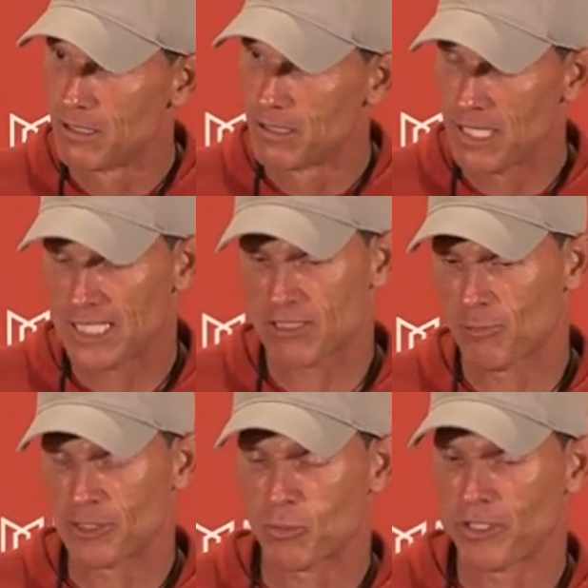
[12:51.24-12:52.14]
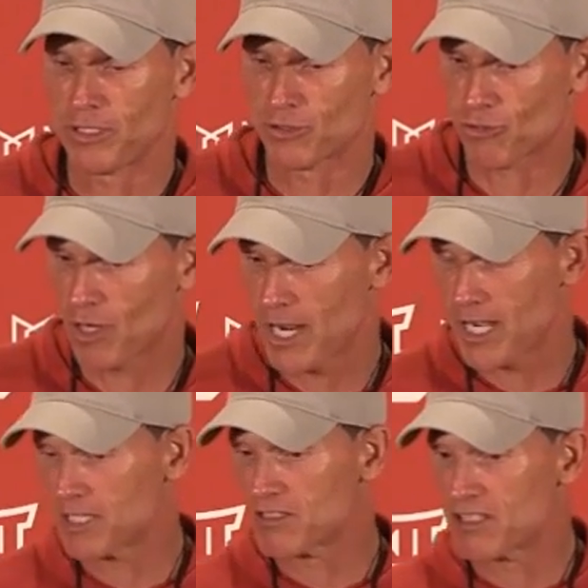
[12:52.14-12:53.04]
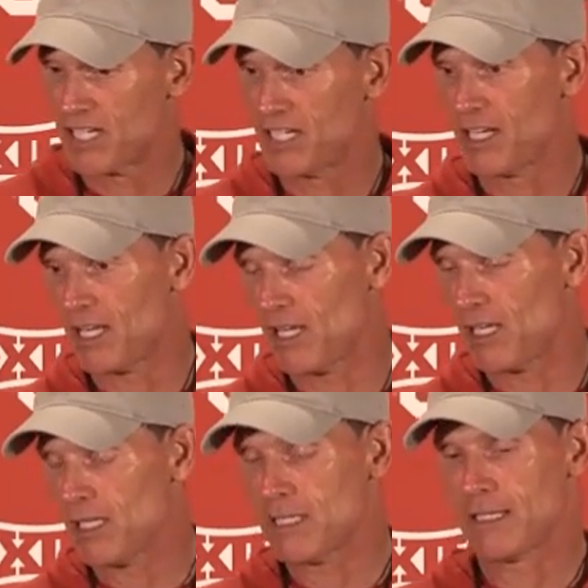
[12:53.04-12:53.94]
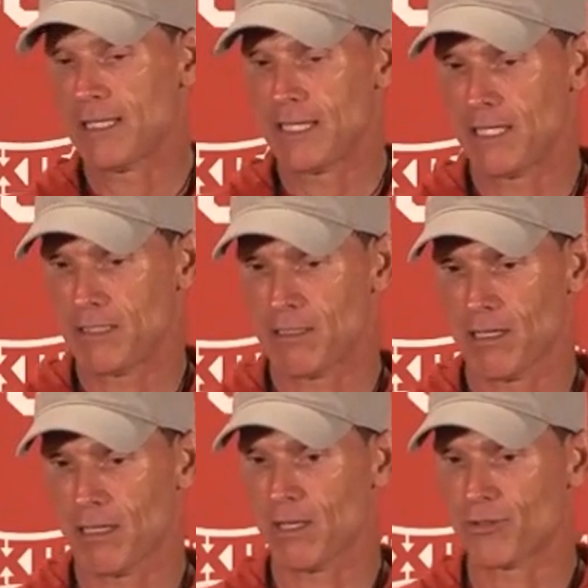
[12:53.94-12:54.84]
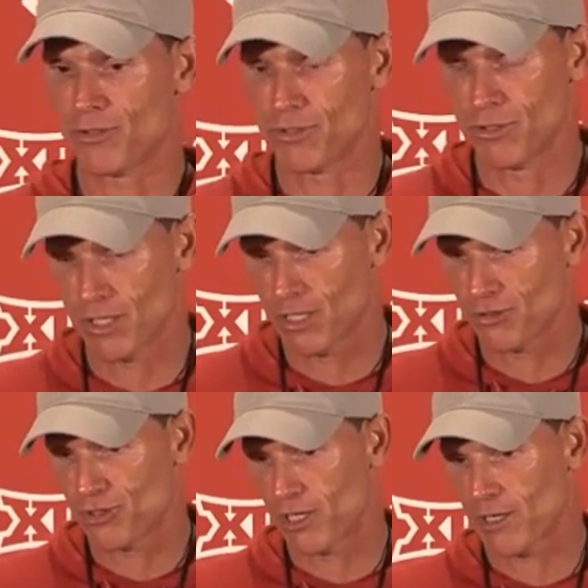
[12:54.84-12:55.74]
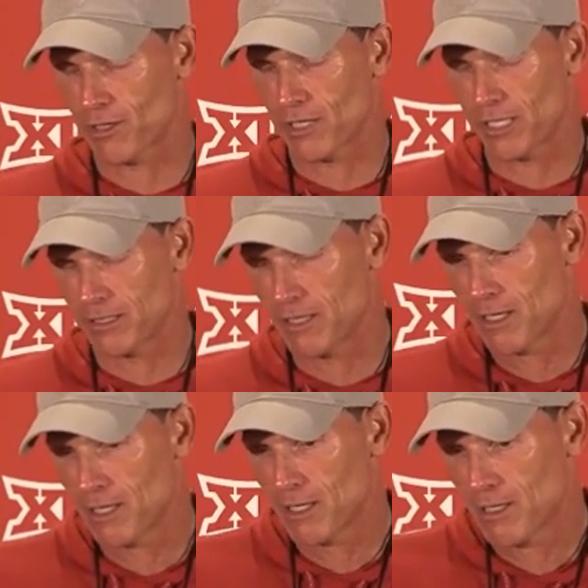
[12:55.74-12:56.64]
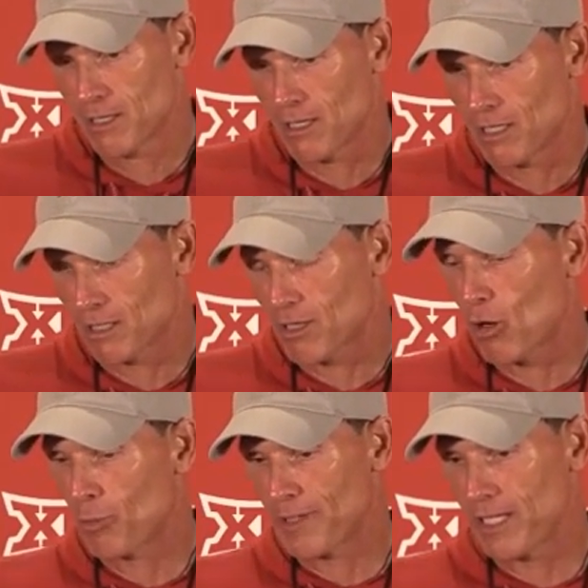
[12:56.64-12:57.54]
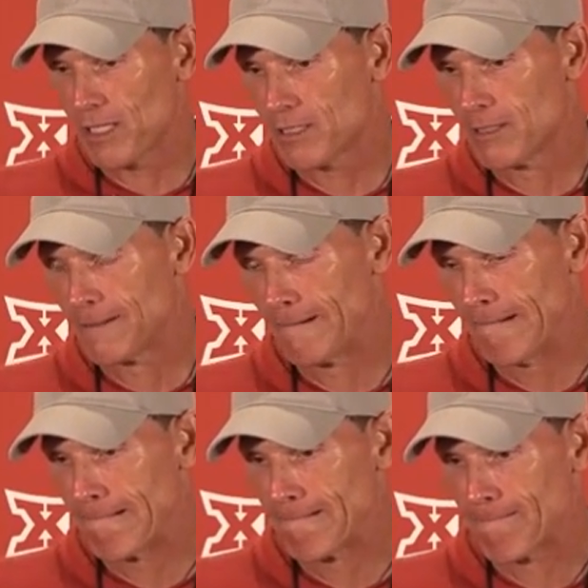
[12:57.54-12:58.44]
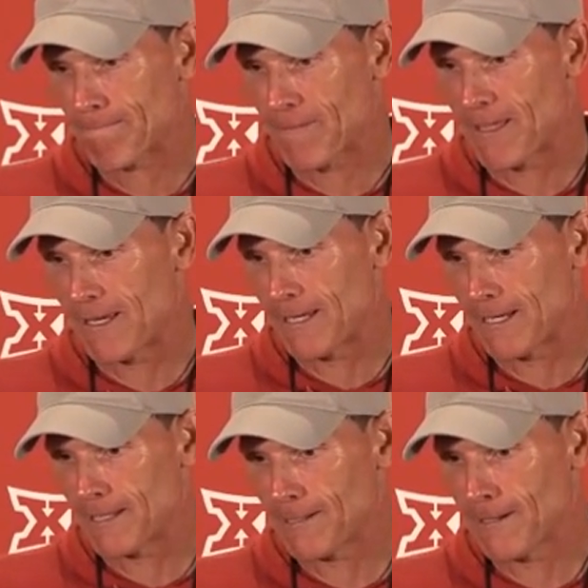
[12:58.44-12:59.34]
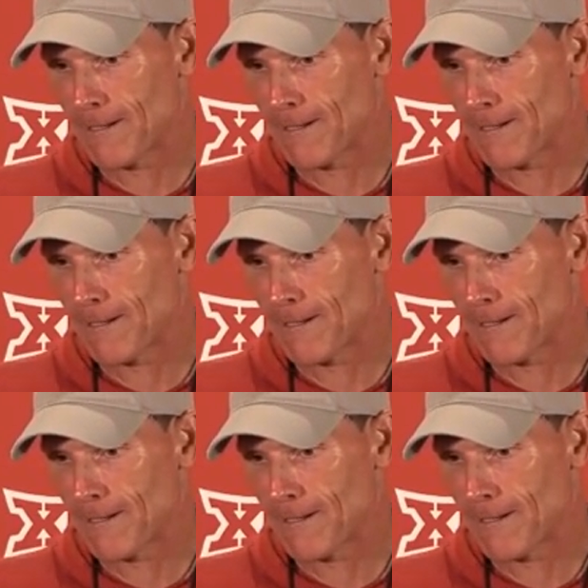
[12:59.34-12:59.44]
Yeah, so between Trey and TD and Jaren and Kobe and